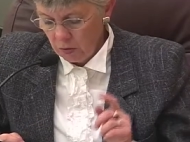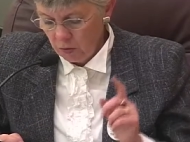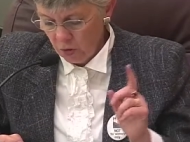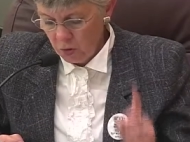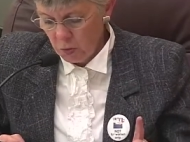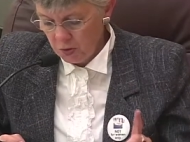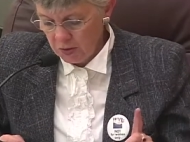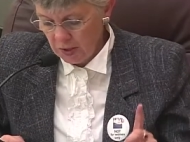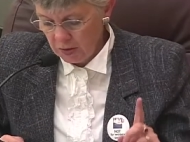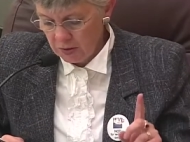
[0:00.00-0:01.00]
first
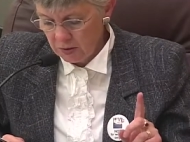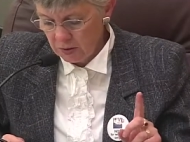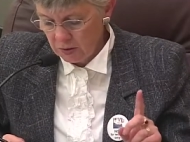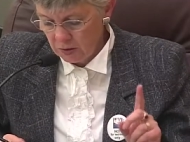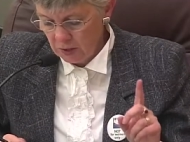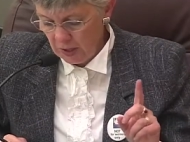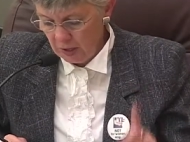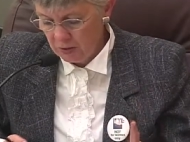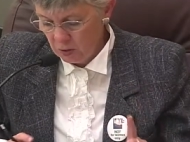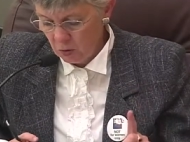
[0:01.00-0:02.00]
person gets to
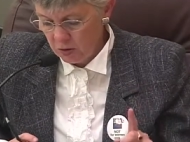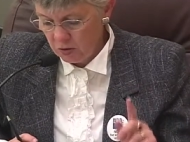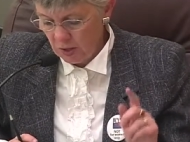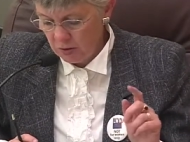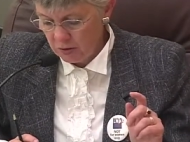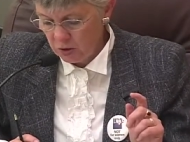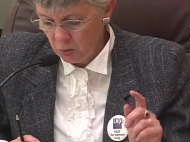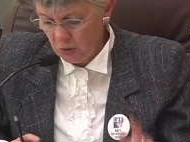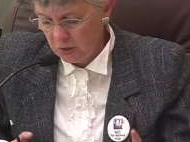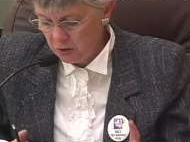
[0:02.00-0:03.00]
answer the question has two
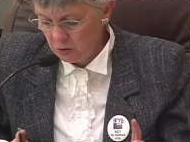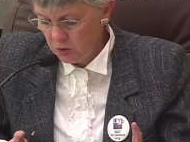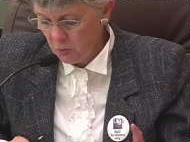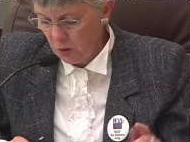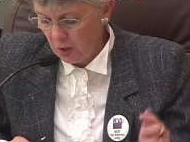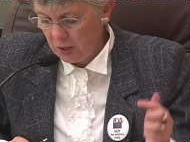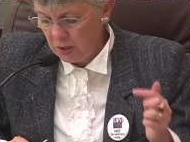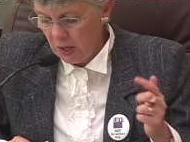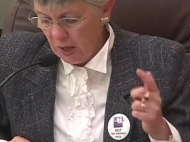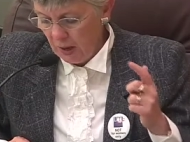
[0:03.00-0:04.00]
minutes to respond,
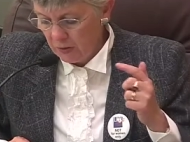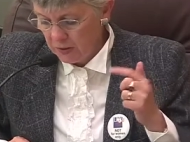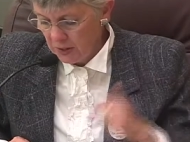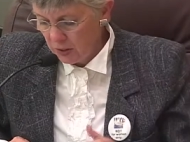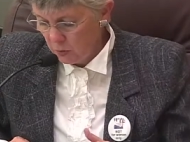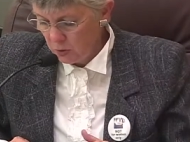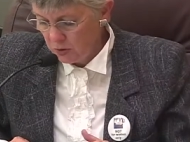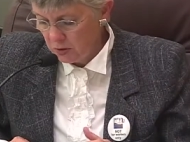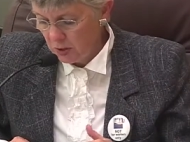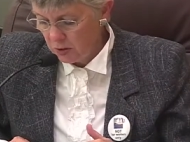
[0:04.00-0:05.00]
and the second
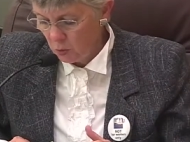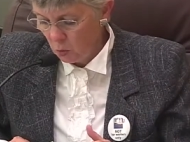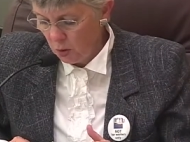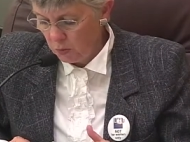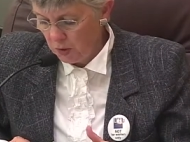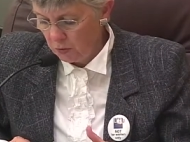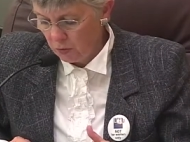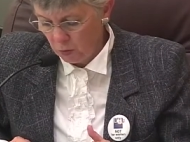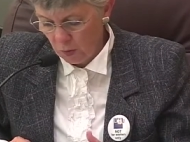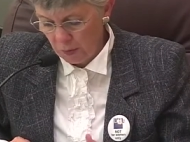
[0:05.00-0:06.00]
person has a one minute
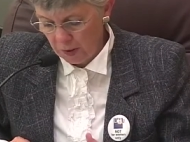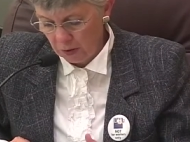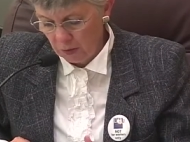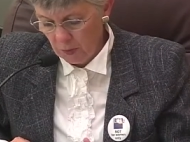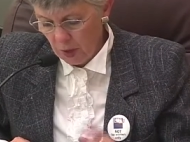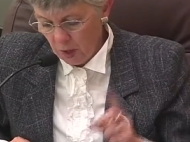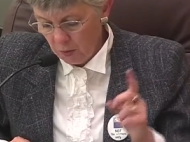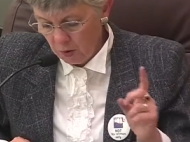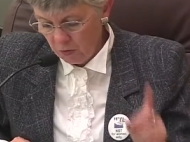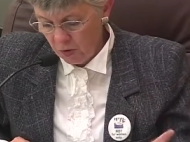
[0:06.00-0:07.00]
for rebuttal.
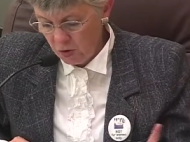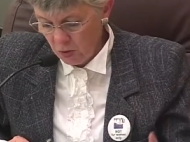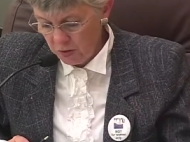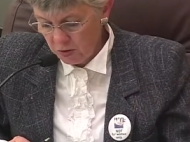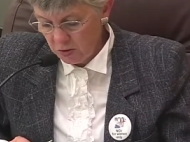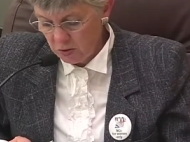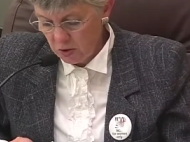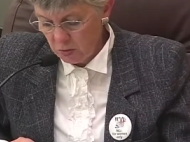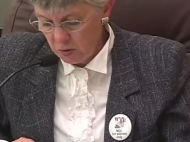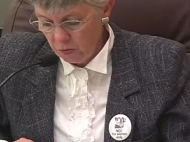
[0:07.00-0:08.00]
And my first question is
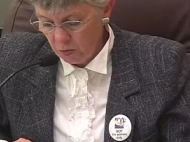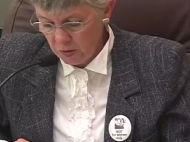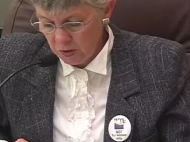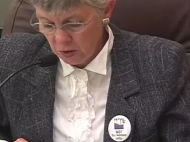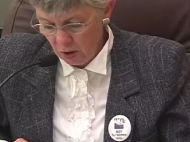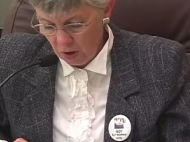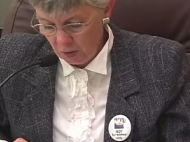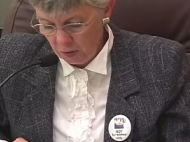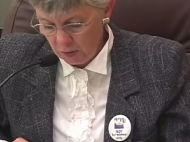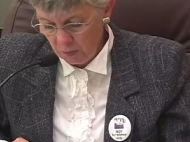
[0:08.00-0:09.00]
going to be for Mr.
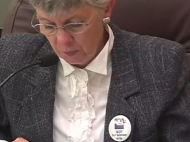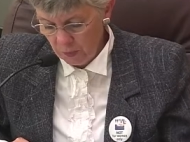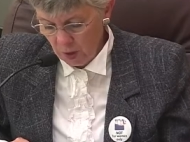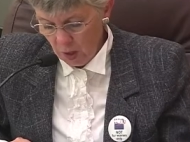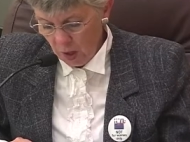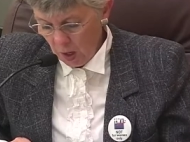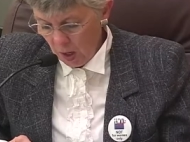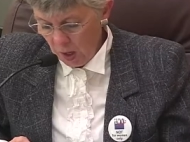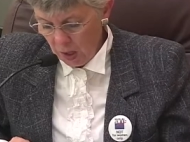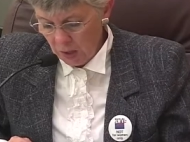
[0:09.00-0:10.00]
Cochran.
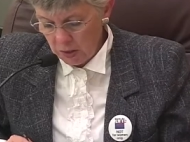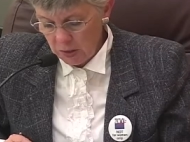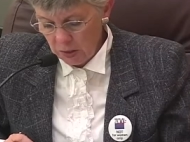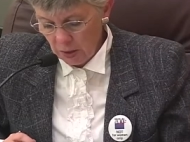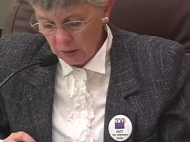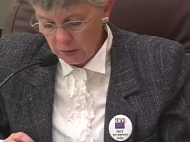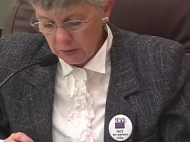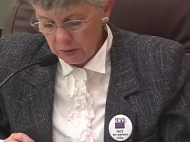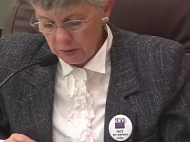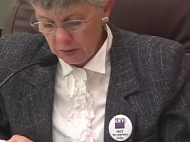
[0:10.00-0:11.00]
And
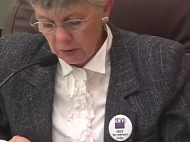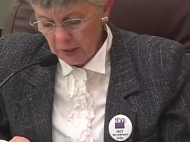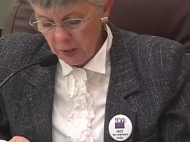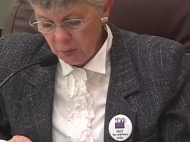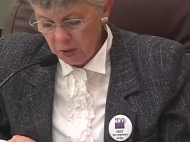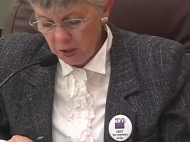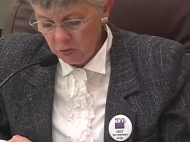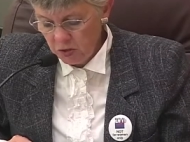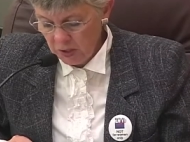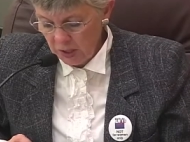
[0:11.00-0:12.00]
labeling
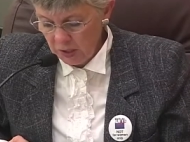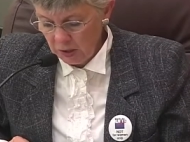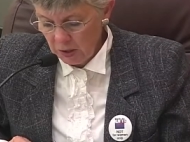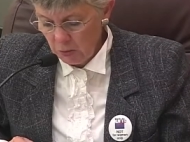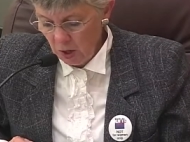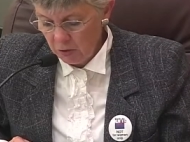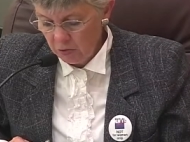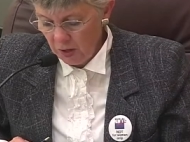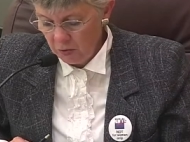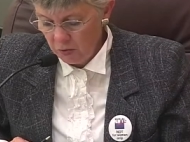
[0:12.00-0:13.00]
of genetically modified